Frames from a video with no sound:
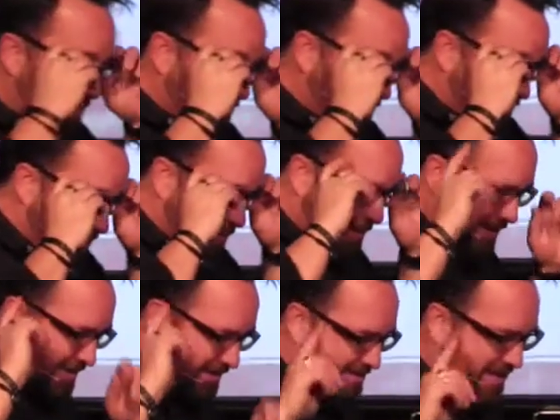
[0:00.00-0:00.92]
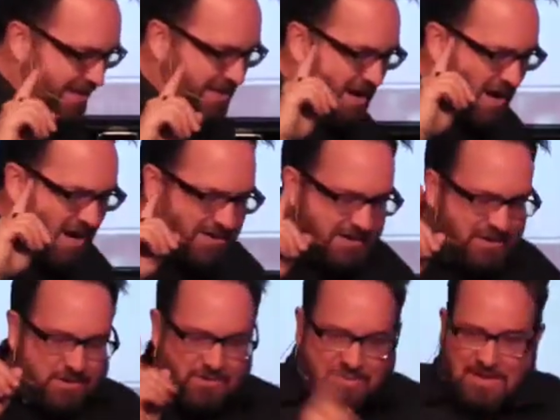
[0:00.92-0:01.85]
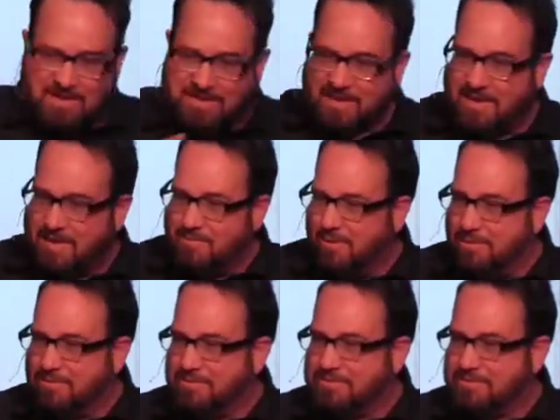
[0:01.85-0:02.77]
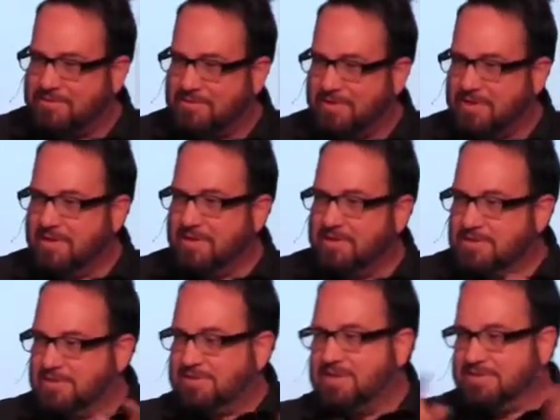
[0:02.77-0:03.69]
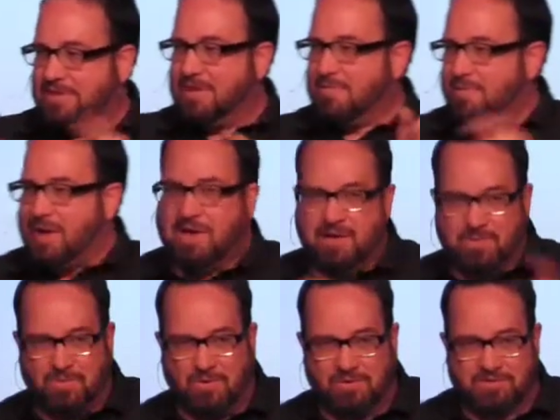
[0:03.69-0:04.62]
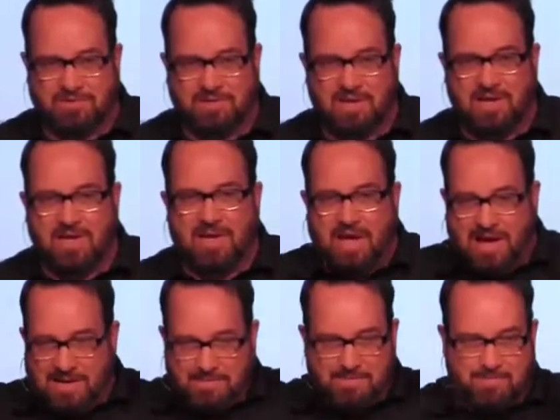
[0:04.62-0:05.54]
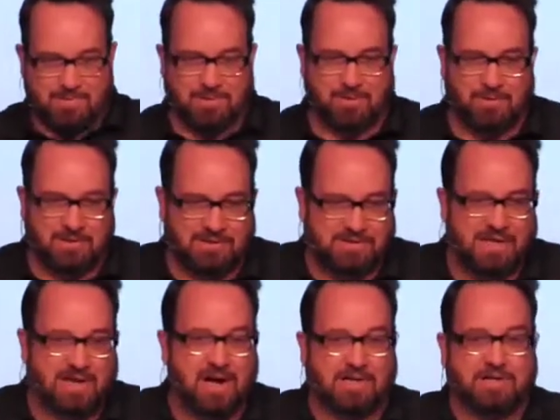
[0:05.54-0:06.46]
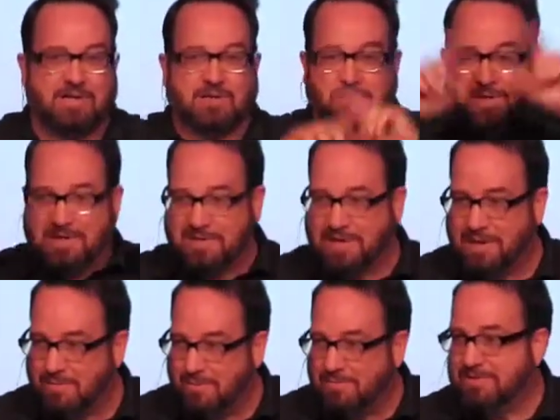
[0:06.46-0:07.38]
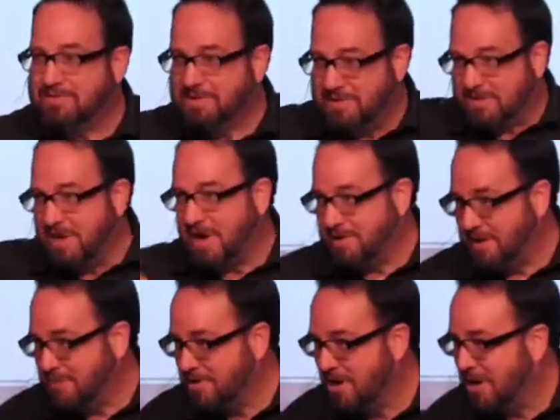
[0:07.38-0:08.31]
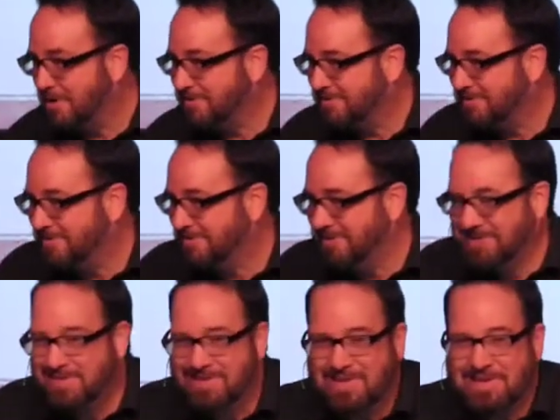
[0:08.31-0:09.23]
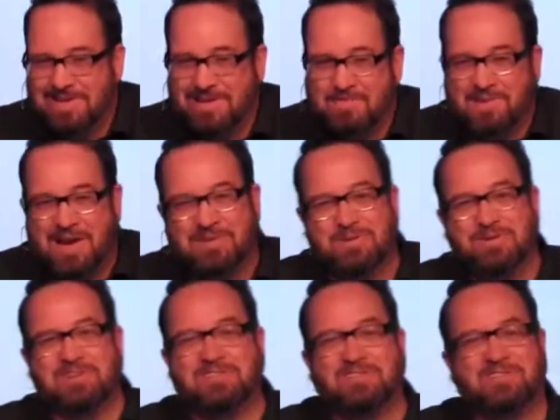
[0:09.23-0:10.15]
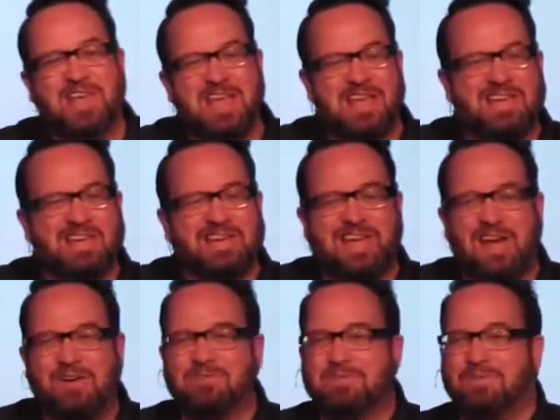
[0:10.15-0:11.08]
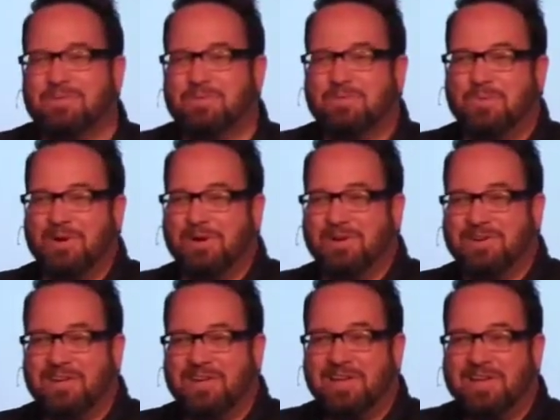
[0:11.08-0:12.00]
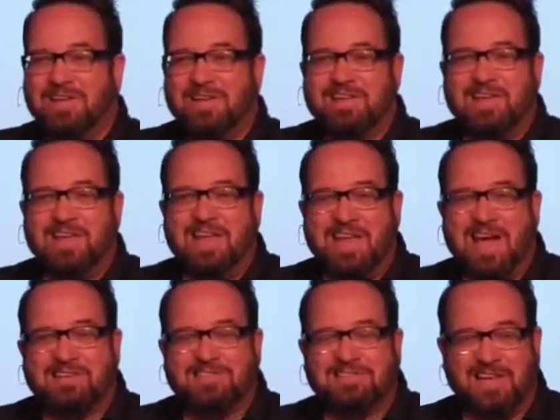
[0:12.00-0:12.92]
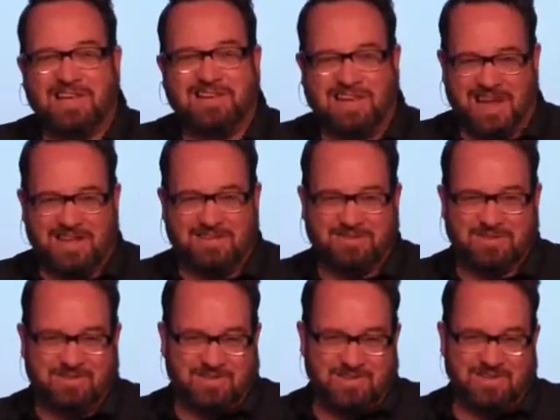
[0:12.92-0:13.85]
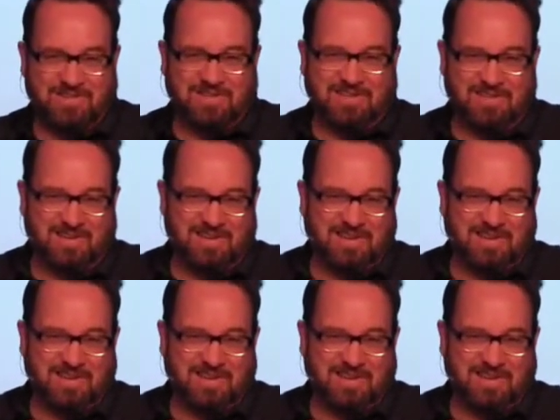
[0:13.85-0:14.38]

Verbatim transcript: be real quick to say God can use anything he wants to teach anybody he wants. And let me be real quick to say God can do anything he wants because he's God and I'm not. Amen. But I do not see it in the counsel of the word that he has to get cancer. To,